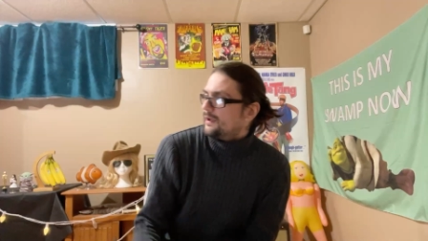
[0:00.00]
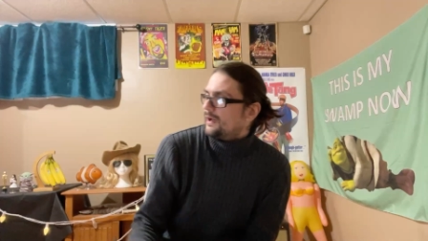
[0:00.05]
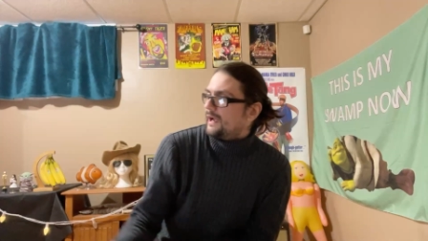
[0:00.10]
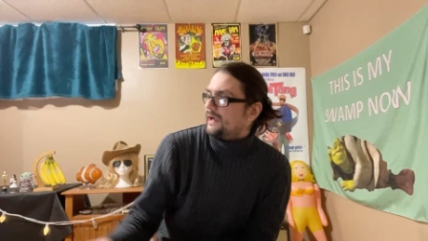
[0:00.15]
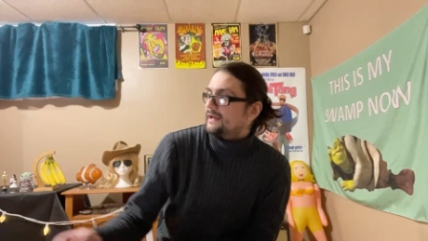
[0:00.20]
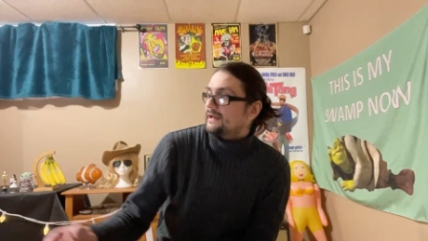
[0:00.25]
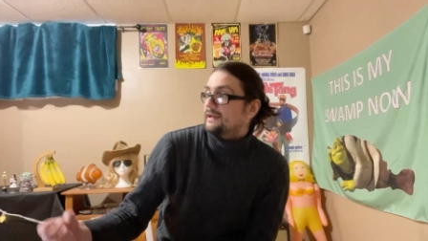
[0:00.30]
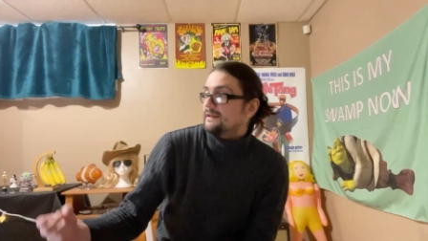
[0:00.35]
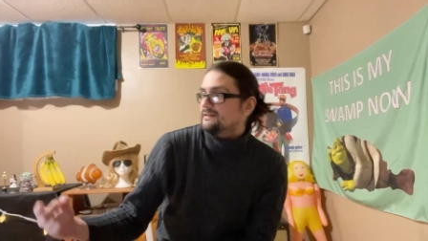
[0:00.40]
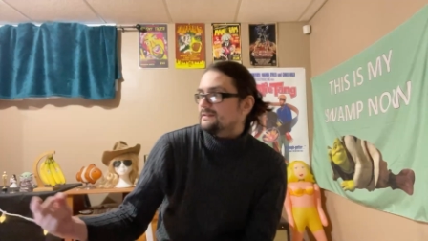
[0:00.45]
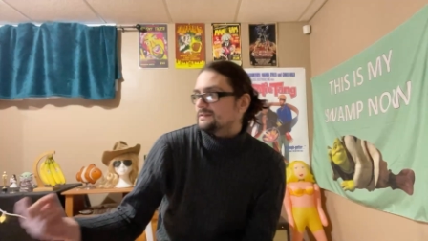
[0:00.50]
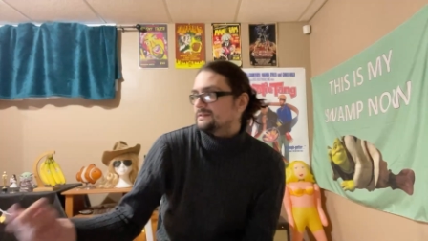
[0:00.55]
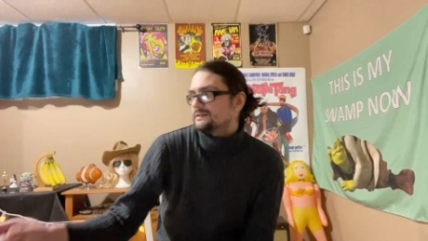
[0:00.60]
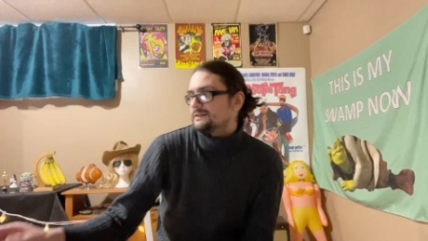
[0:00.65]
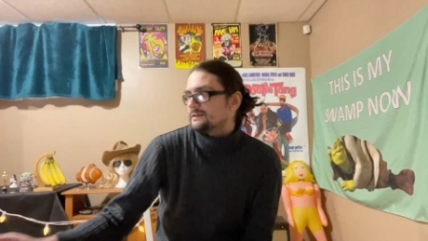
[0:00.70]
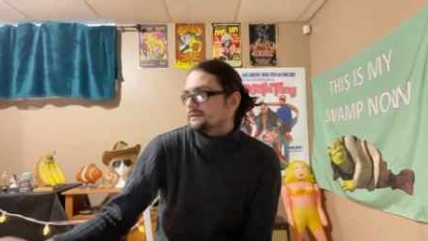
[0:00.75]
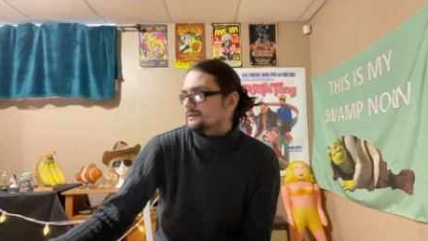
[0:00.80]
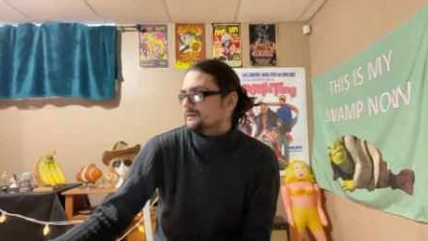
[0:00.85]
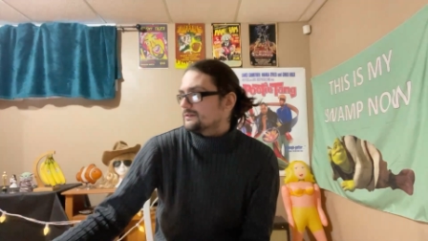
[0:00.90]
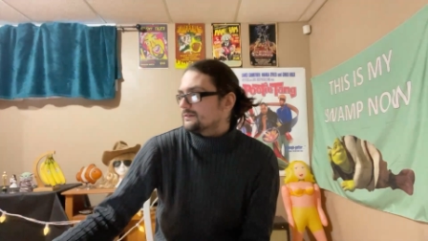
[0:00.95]
I guess it
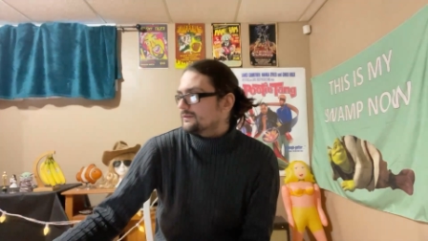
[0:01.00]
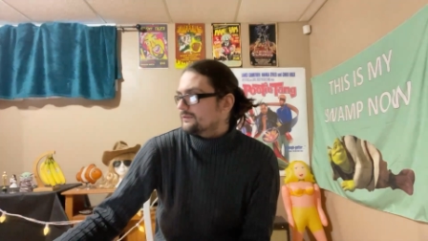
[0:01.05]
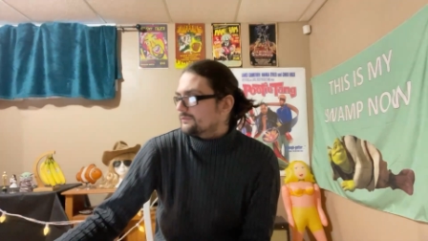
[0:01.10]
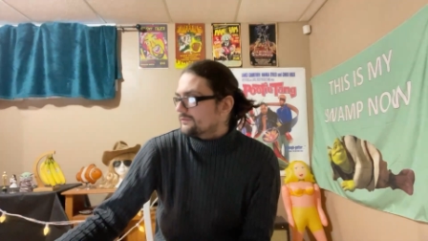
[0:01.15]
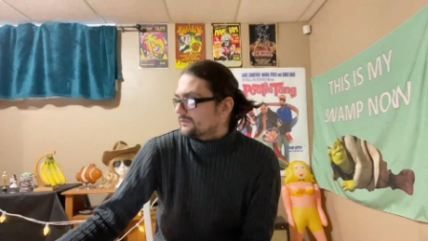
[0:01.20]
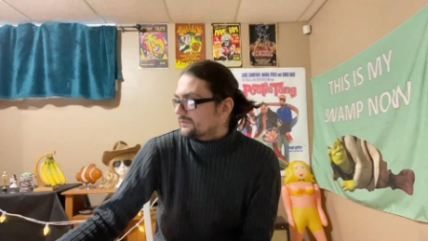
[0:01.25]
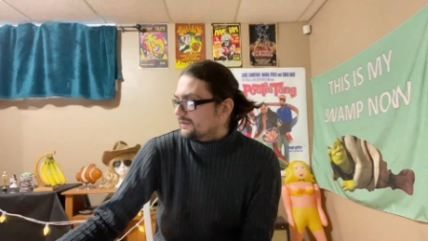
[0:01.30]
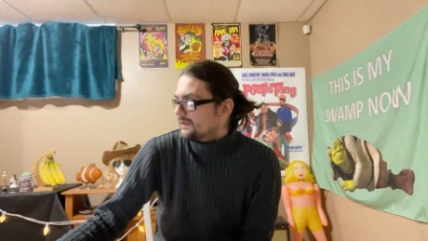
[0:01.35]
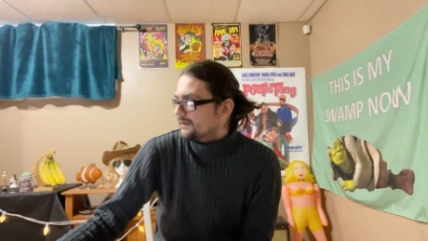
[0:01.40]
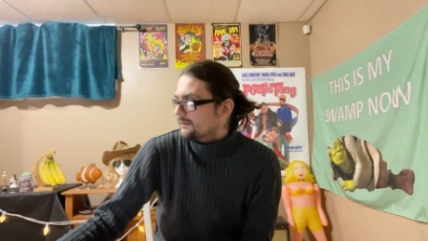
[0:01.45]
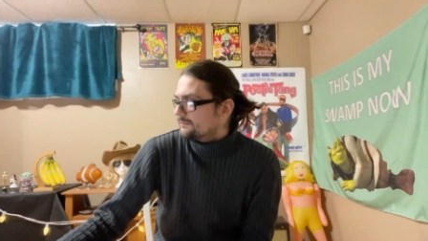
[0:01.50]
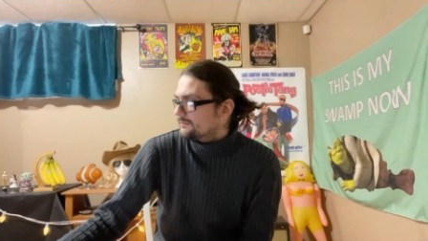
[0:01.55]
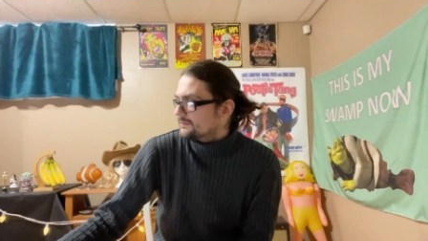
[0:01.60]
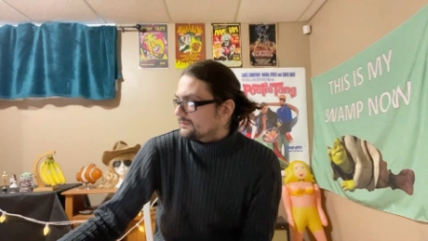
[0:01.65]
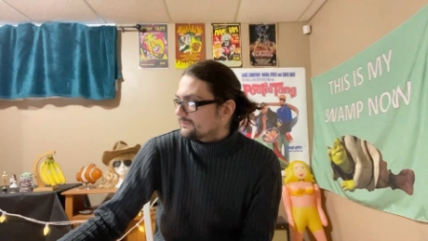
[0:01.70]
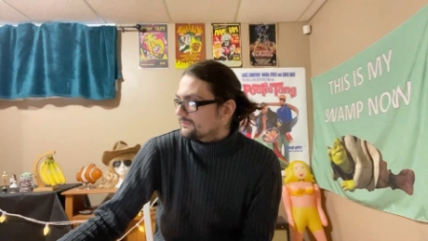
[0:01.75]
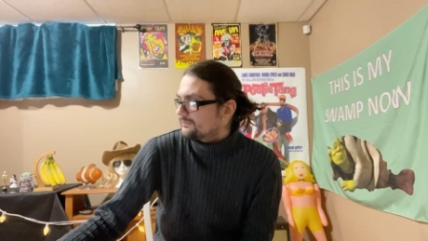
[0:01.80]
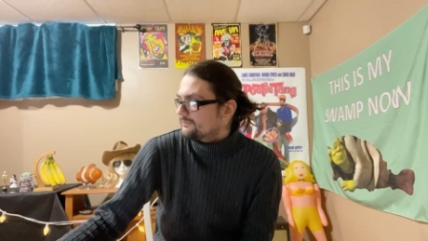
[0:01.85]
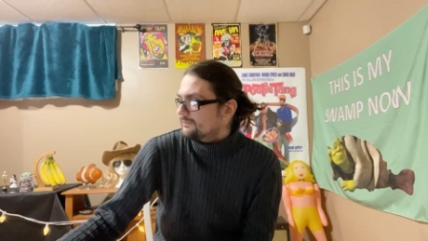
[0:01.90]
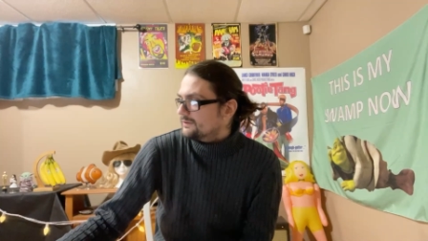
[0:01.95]
didn't do it for them,
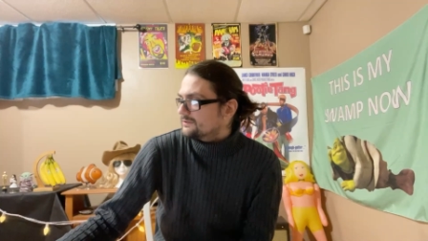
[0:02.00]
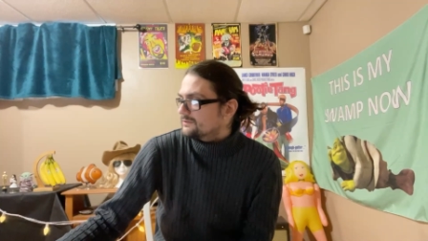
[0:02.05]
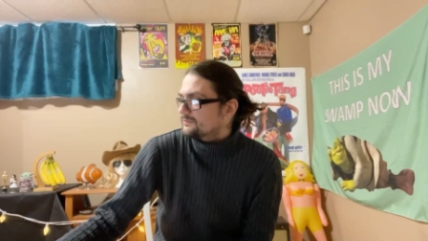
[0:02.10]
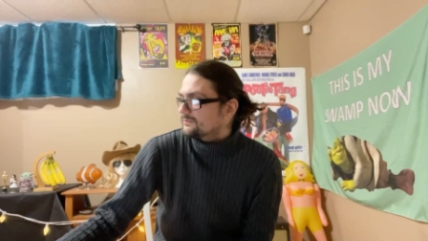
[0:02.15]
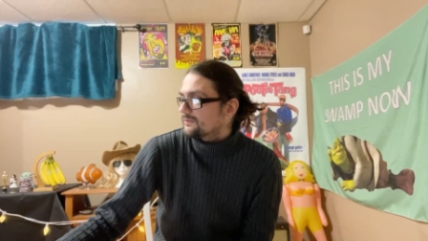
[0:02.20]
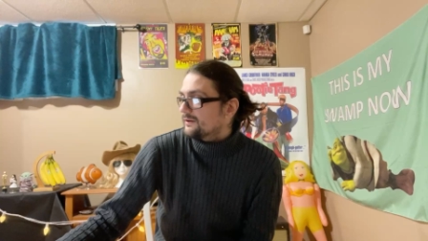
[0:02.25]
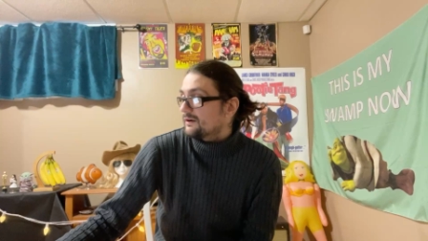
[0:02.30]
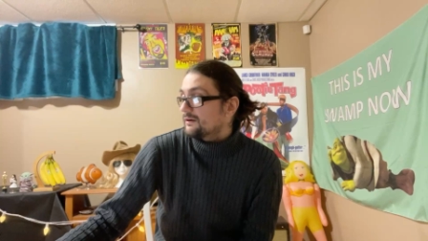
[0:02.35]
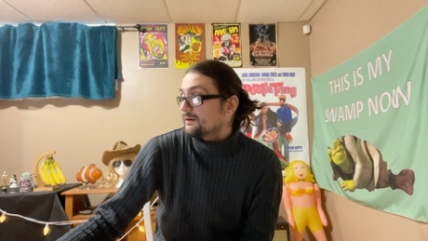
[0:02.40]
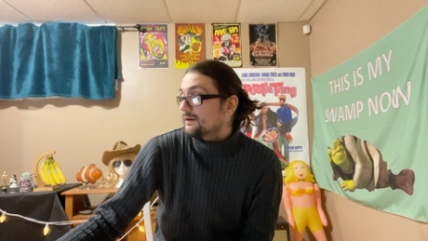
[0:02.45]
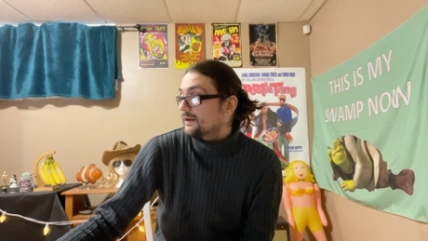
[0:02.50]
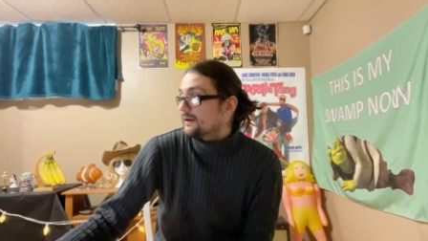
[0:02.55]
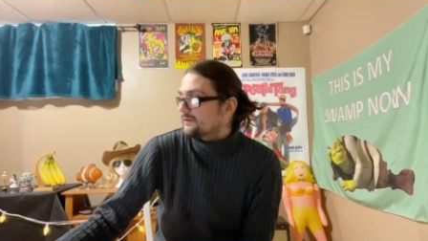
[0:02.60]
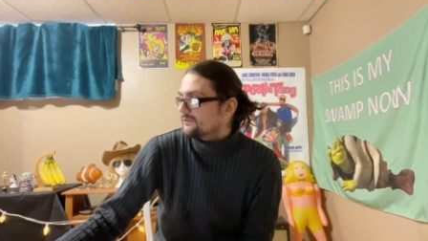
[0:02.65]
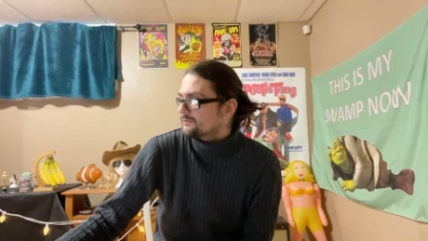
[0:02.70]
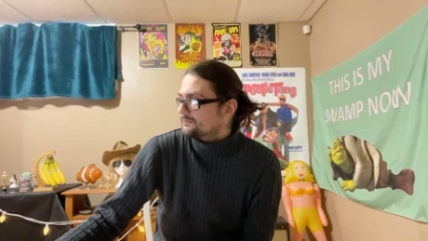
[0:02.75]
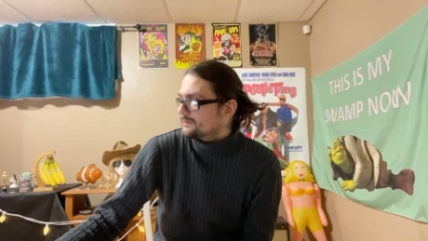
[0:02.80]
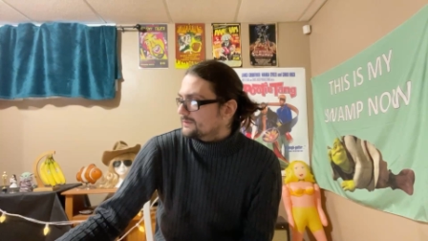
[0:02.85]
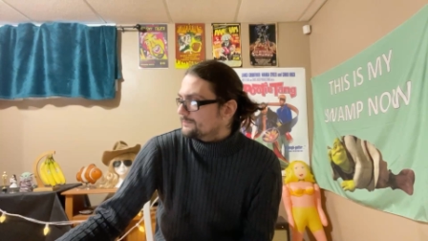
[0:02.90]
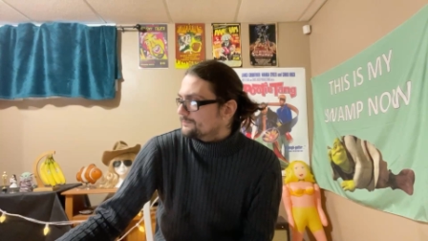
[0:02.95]
which fair
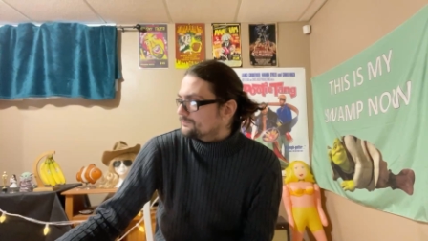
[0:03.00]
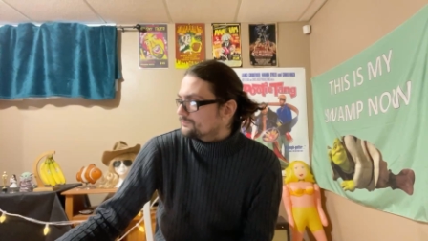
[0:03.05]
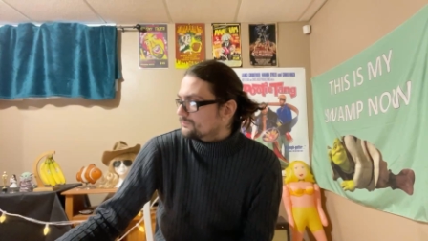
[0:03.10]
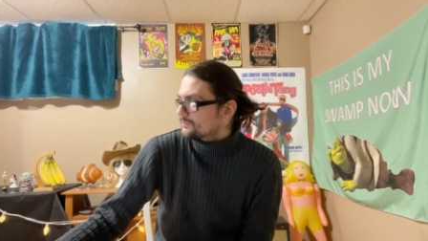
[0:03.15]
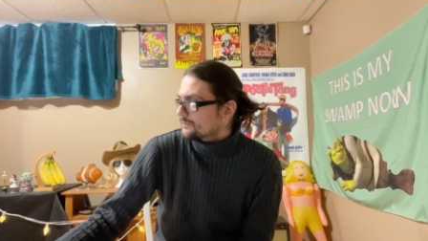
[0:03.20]
enough. But